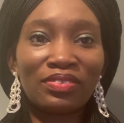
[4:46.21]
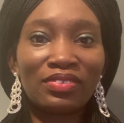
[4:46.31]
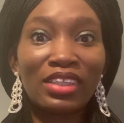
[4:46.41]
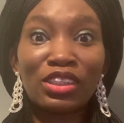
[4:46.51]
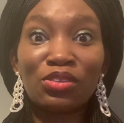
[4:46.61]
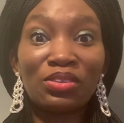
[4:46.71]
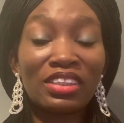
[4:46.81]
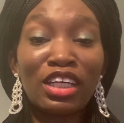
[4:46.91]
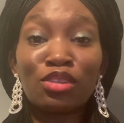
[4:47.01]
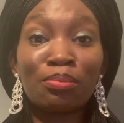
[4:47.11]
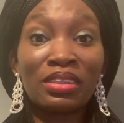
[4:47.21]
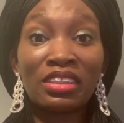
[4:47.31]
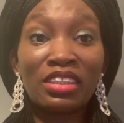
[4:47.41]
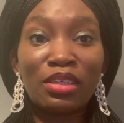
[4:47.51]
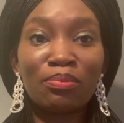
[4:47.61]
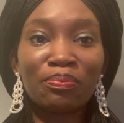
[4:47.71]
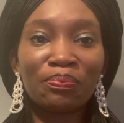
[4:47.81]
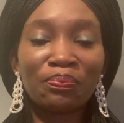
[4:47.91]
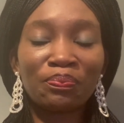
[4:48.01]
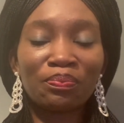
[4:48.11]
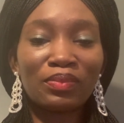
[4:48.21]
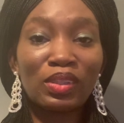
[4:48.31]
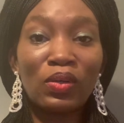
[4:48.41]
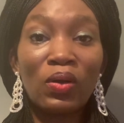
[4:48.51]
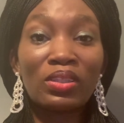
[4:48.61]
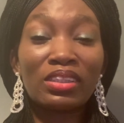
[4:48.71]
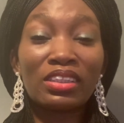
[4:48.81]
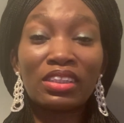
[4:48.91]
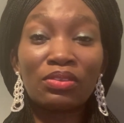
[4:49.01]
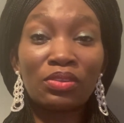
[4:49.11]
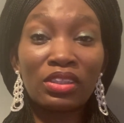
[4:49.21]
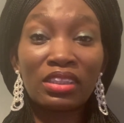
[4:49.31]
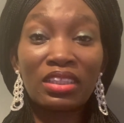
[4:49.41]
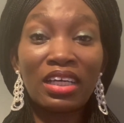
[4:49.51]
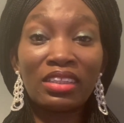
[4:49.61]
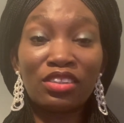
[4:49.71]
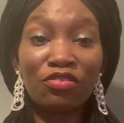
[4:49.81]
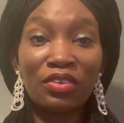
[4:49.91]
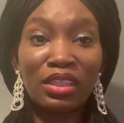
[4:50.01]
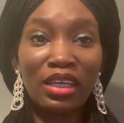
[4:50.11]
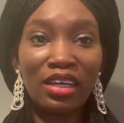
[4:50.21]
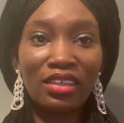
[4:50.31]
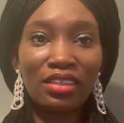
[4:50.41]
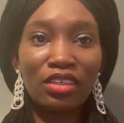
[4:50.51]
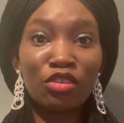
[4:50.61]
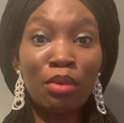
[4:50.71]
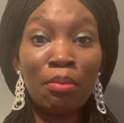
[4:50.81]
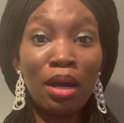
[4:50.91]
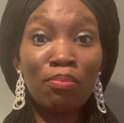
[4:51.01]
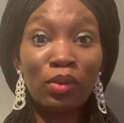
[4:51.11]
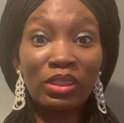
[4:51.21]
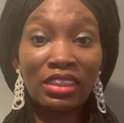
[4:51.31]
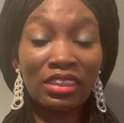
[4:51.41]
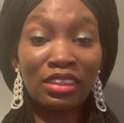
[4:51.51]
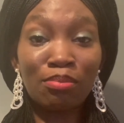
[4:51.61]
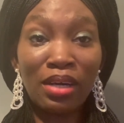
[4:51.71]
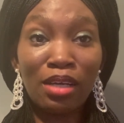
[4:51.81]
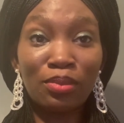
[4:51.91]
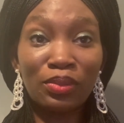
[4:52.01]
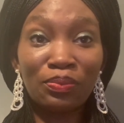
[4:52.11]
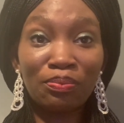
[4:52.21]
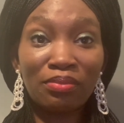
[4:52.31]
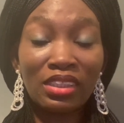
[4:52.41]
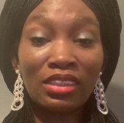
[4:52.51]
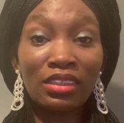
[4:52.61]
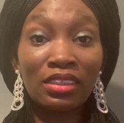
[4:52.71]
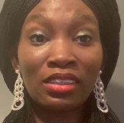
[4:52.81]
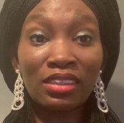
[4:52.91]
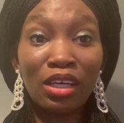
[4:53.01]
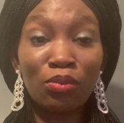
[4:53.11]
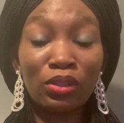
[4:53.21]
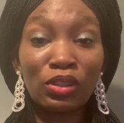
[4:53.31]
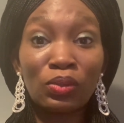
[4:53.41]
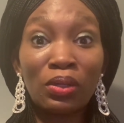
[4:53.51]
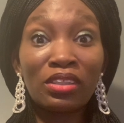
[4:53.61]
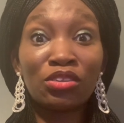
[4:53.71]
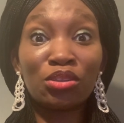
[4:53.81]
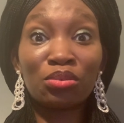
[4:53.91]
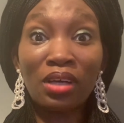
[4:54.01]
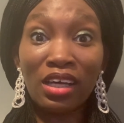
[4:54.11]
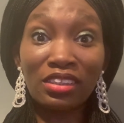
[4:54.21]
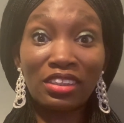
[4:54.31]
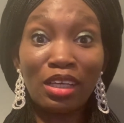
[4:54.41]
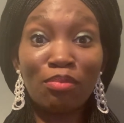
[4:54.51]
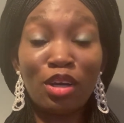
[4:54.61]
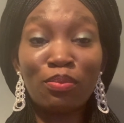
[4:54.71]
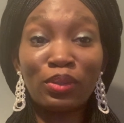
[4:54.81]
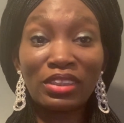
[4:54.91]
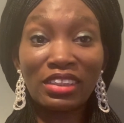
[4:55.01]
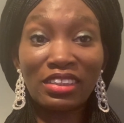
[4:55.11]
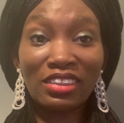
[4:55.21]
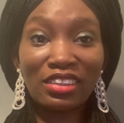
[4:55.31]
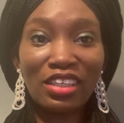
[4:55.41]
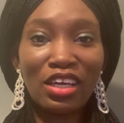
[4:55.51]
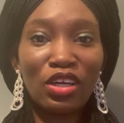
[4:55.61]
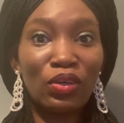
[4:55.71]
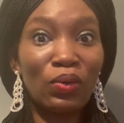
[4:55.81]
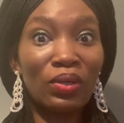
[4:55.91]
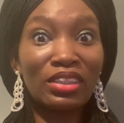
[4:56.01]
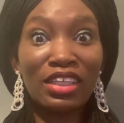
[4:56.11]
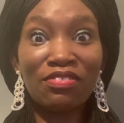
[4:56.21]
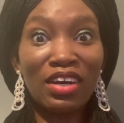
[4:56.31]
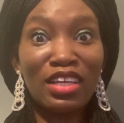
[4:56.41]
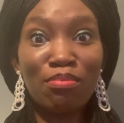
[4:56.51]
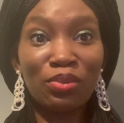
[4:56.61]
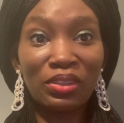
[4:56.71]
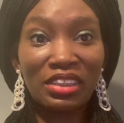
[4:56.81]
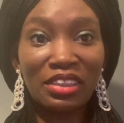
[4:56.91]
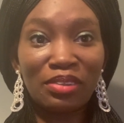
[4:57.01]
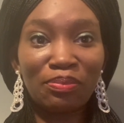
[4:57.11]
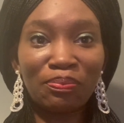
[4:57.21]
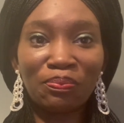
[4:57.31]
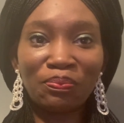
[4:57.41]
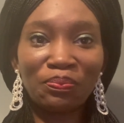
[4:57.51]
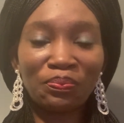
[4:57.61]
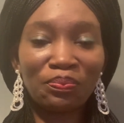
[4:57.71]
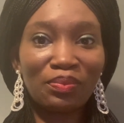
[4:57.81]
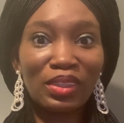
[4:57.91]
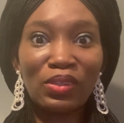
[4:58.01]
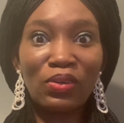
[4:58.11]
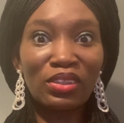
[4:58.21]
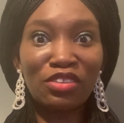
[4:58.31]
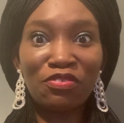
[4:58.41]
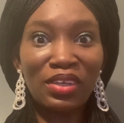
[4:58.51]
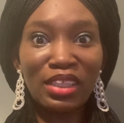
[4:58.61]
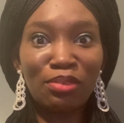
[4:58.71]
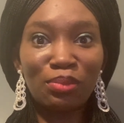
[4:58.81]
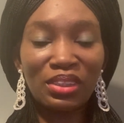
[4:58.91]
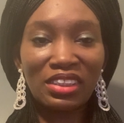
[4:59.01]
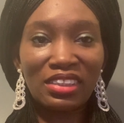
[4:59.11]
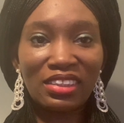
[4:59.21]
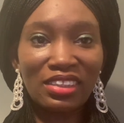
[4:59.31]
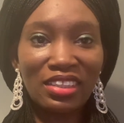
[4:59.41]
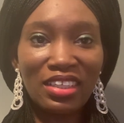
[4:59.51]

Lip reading: That you start to pity them. God is seriously a defender. Remember Moses in the Bible? His sister was talking trash about Moses. God gave her leprosy. God defended Moses.